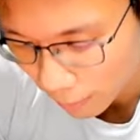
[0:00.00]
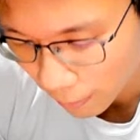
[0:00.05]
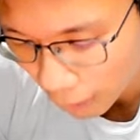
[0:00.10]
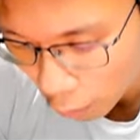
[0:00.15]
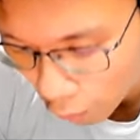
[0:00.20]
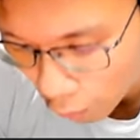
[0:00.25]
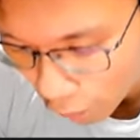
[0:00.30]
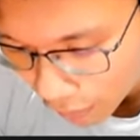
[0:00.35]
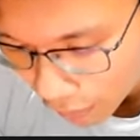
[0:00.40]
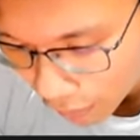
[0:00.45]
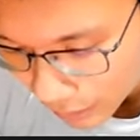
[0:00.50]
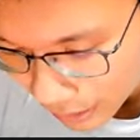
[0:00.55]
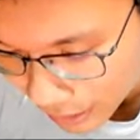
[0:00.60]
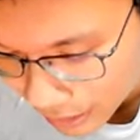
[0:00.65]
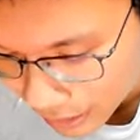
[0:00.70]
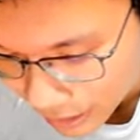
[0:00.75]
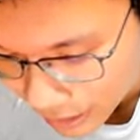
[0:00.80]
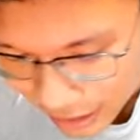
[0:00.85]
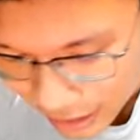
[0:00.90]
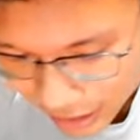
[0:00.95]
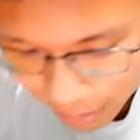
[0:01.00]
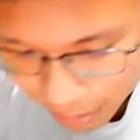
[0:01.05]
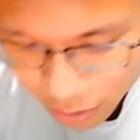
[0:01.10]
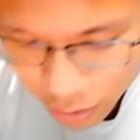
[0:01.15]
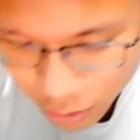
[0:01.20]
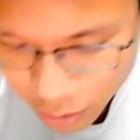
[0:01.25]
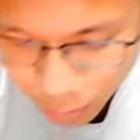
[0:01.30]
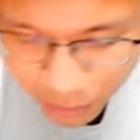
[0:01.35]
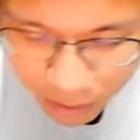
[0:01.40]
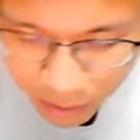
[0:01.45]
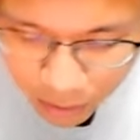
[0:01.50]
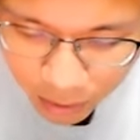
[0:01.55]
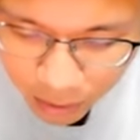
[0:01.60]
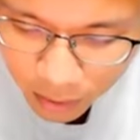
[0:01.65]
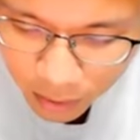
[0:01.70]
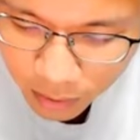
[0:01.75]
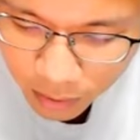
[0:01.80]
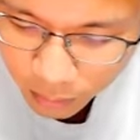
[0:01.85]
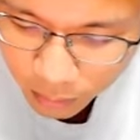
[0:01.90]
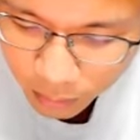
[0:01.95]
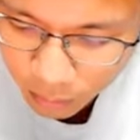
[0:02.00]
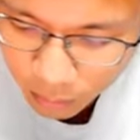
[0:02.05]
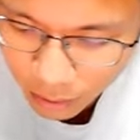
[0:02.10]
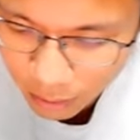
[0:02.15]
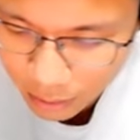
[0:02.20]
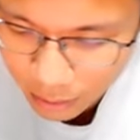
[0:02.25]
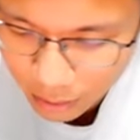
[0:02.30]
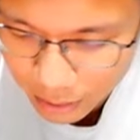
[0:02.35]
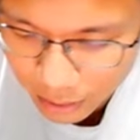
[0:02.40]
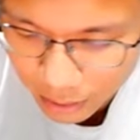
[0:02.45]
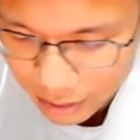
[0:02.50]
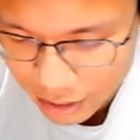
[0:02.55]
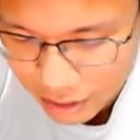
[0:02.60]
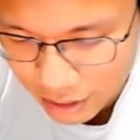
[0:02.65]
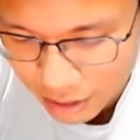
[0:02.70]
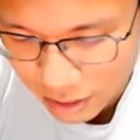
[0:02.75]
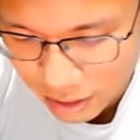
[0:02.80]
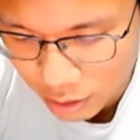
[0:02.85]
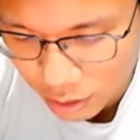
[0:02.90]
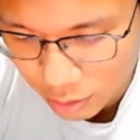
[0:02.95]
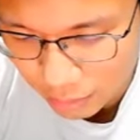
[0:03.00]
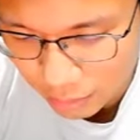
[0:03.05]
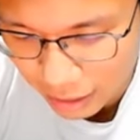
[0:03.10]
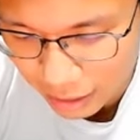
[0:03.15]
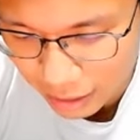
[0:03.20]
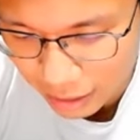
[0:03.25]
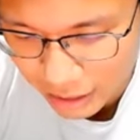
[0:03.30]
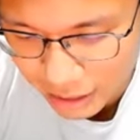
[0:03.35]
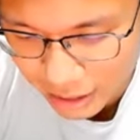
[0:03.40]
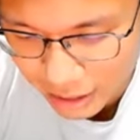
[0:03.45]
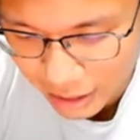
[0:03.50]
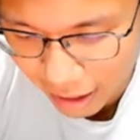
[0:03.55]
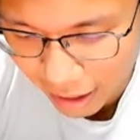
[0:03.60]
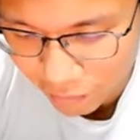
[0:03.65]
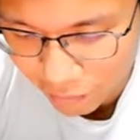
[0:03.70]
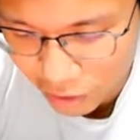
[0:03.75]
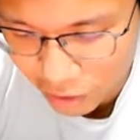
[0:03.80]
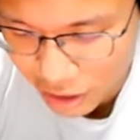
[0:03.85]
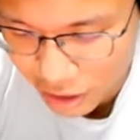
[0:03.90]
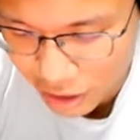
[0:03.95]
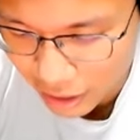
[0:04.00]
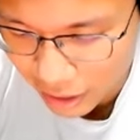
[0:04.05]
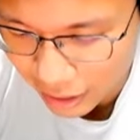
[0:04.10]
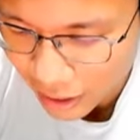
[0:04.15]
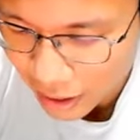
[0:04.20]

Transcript: But over here, this seems to be, okay, let's just assume that this is the average line.